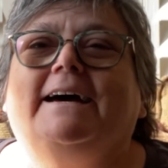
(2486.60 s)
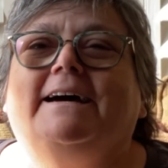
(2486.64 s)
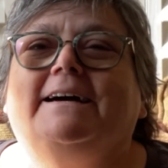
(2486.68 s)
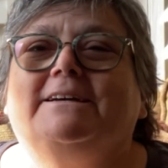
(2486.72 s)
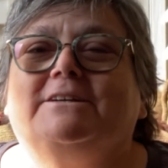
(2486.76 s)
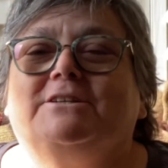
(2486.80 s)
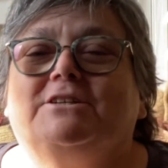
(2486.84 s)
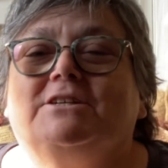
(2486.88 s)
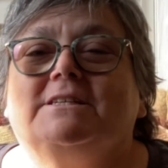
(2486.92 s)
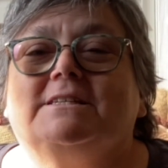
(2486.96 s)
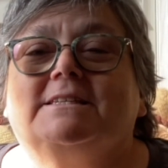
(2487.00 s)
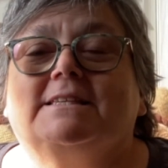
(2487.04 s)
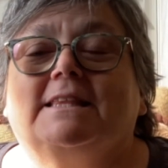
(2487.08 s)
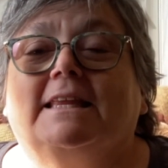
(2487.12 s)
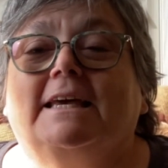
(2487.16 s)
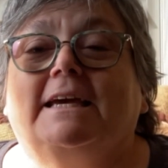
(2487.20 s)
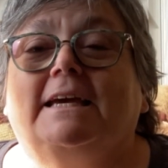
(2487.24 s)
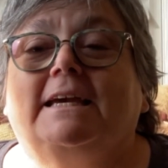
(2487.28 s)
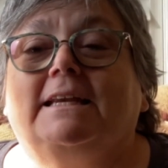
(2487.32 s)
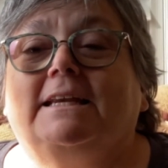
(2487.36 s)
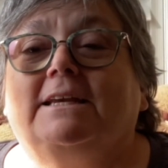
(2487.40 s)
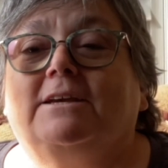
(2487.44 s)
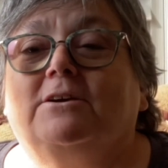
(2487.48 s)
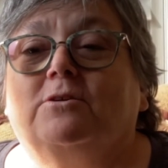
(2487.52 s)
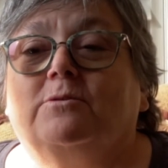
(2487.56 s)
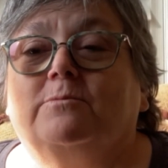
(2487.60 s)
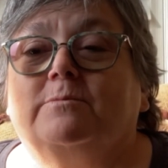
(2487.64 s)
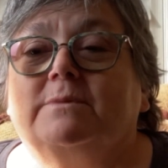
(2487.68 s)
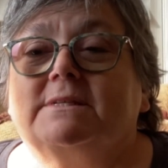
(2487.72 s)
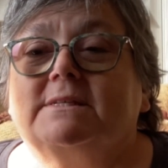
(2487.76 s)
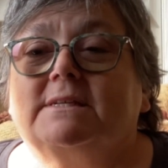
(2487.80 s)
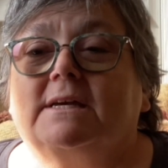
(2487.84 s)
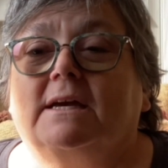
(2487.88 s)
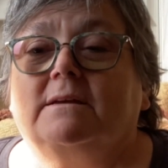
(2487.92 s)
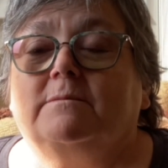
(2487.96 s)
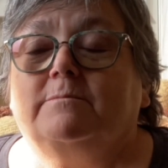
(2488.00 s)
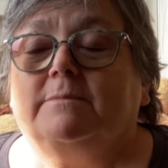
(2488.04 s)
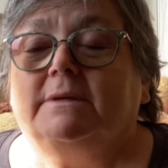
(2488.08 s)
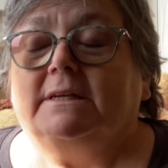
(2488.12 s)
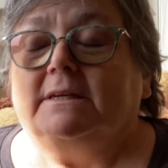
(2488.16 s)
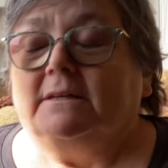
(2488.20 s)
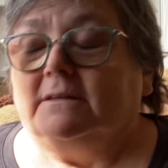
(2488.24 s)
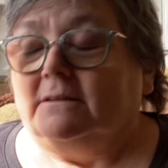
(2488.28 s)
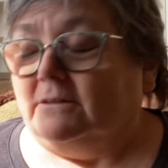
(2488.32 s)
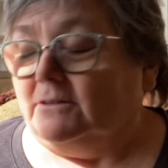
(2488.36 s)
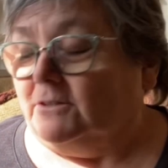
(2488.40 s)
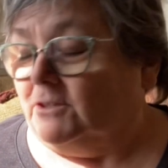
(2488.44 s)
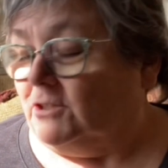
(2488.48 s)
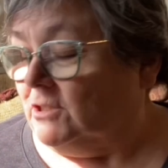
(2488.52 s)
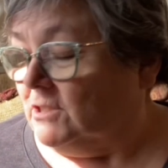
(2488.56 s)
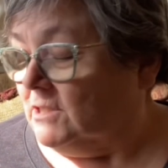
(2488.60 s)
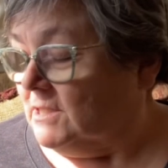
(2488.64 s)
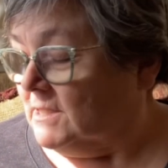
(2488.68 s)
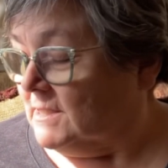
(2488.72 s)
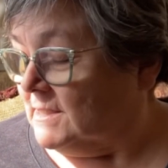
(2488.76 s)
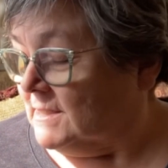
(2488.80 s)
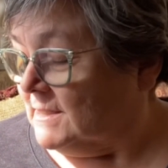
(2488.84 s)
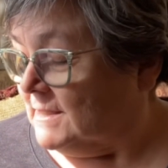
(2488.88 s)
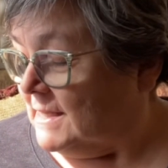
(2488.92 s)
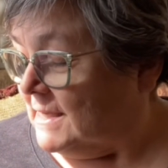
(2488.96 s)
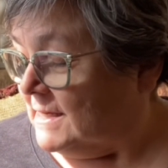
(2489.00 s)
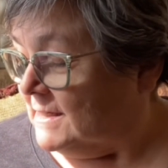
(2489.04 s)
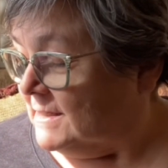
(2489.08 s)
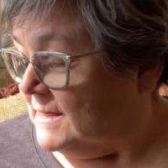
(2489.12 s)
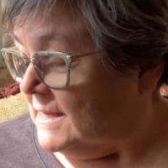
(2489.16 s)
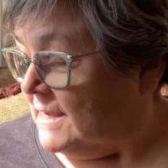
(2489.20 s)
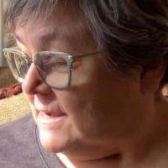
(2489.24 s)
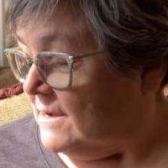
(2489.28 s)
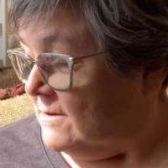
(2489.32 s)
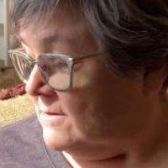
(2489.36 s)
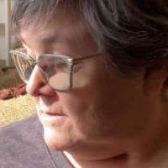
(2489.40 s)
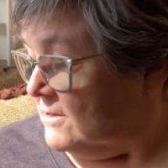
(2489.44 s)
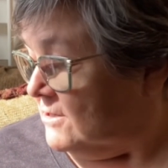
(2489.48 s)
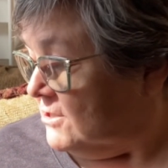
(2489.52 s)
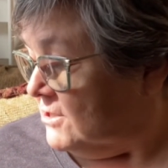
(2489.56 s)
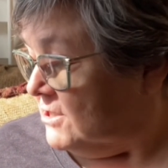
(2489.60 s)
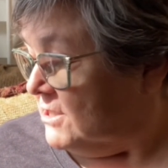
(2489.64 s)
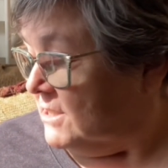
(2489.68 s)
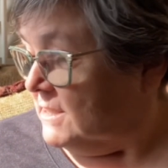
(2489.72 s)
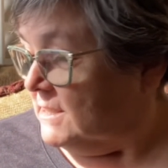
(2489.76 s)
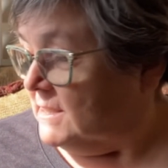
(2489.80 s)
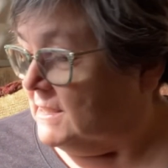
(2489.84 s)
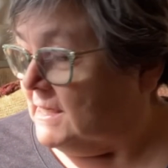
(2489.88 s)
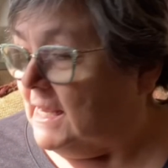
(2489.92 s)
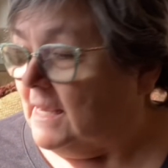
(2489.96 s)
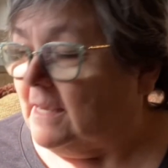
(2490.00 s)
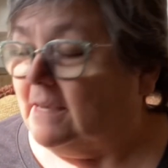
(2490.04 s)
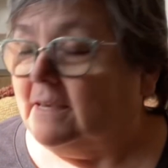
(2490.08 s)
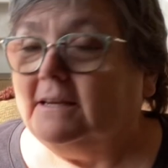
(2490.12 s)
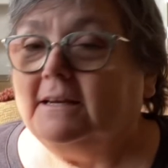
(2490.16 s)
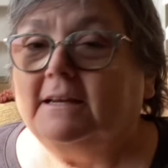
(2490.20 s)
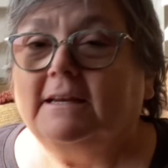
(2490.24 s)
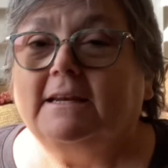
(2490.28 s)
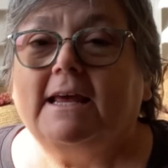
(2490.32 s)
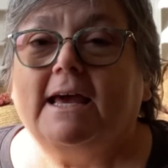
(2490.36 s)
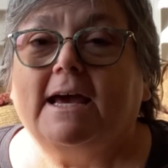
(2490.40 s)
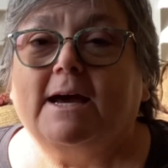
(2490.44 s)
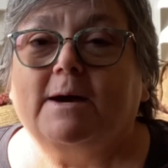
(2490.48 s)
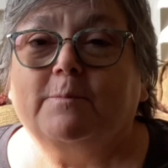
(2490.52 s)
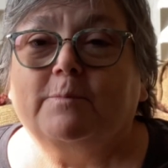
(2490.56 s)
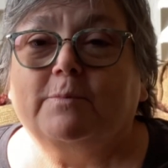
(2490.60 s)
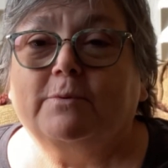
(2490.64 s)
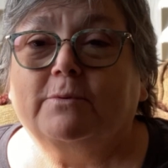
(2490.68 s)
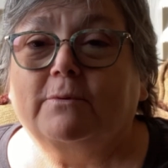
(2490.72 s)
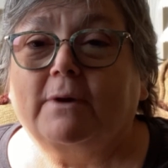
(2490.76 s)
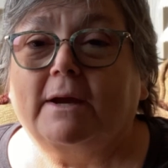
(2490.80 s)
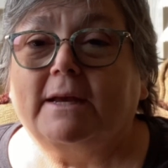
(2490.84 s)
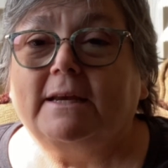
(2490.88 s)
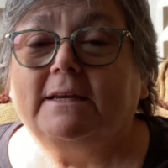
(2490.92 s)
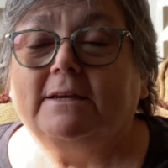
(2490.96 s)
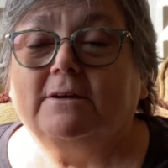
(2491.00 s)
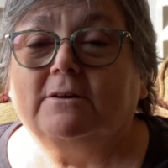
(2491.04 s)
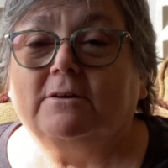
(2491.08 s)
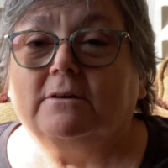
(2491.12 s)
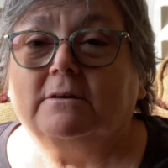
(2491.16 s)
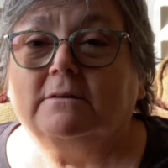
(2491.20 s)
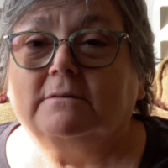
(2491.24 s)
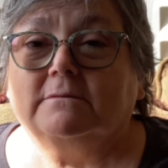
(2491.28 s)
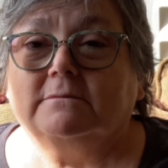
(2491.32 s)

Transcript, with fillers: She's laying here beside me. She just laid down and she's taking a nap right here